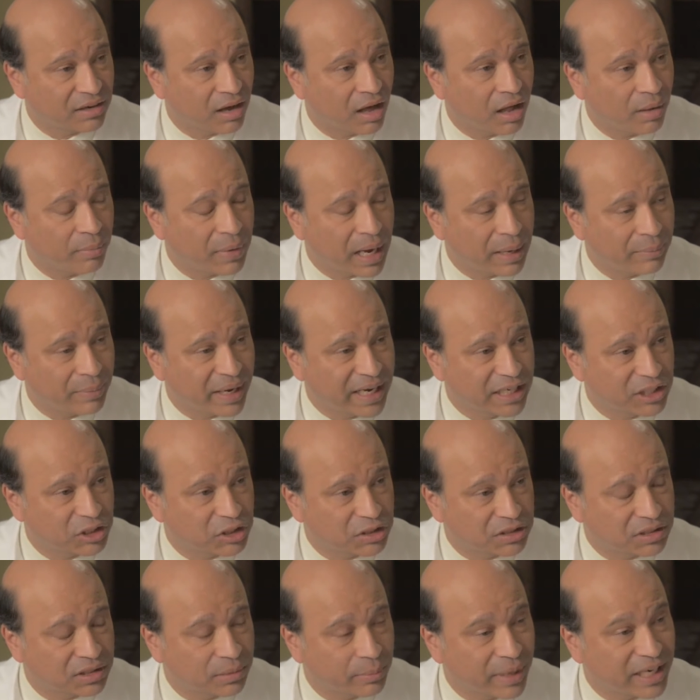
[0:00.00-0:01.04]
to all my
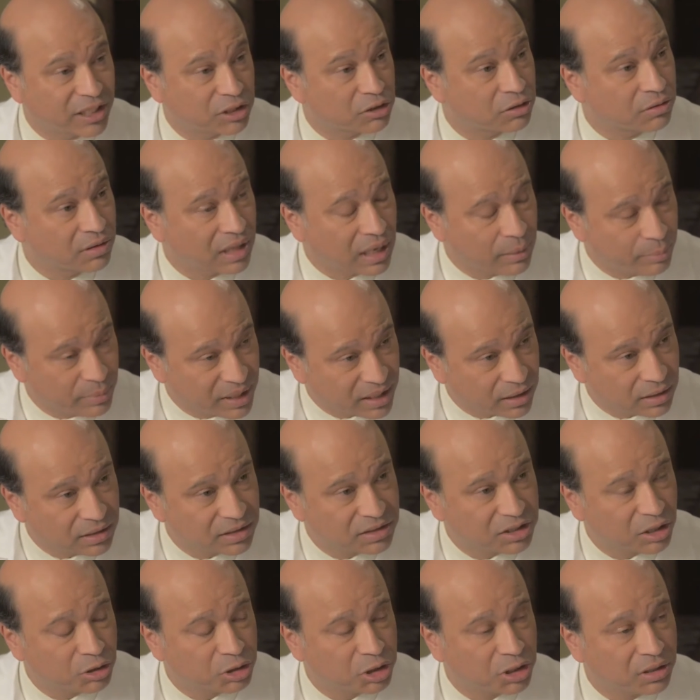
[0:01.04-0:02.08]
patients to make sure they build a
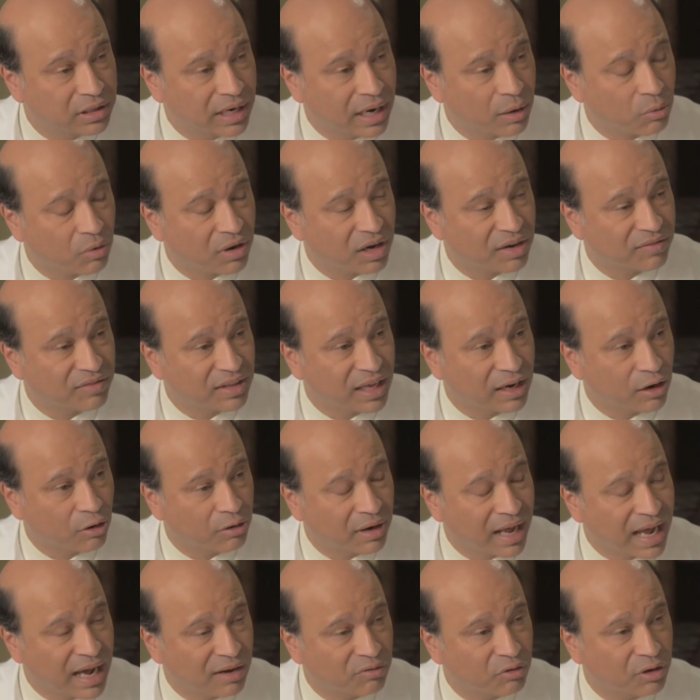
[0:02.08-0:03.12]
social network if they don't
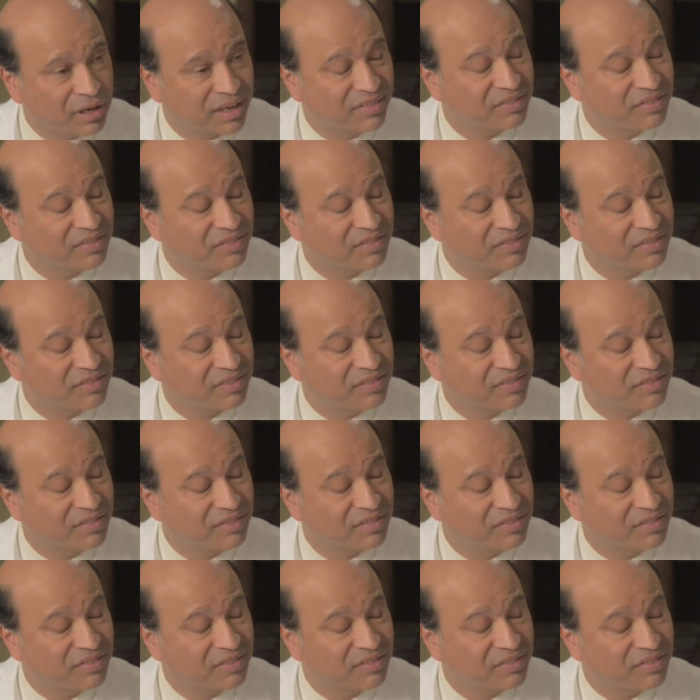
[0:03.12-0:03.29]
have one.